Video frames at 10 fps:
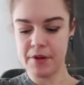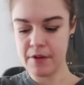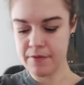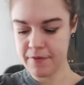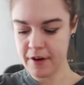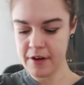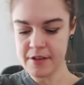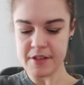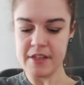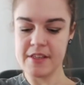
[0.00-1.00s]
on the
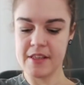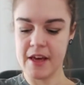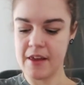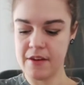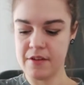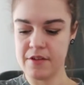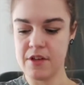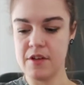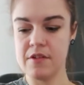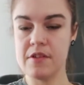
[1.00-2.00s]
front is then
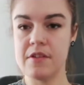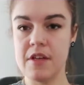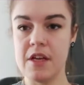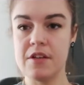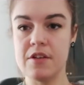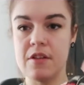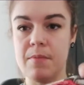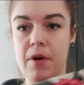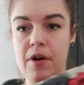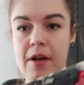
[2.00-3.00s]
to stitch the
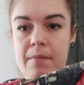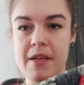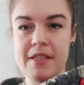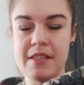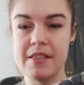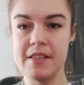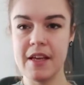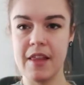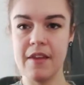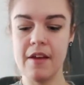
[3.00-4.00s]
pocket pieces
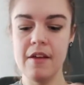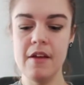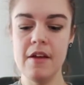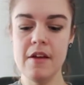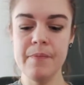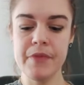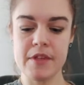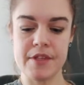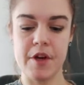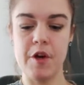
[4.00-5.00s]
together.
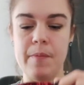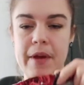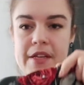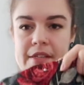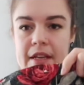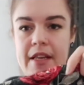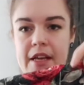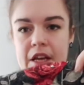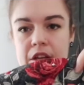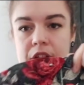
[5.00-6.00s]
So
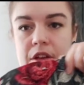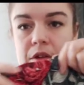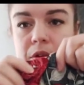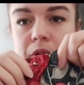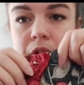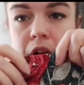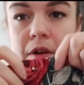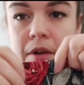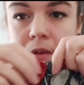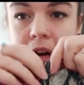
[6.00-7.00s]
basically you
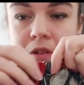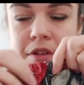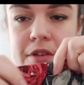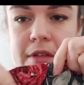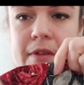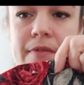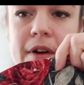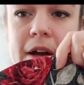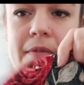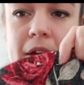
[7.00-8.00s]
go around using a
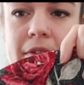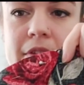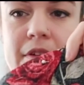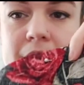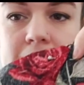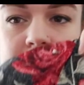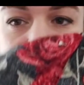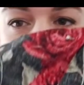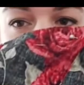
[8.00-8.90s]
5/8 inch seam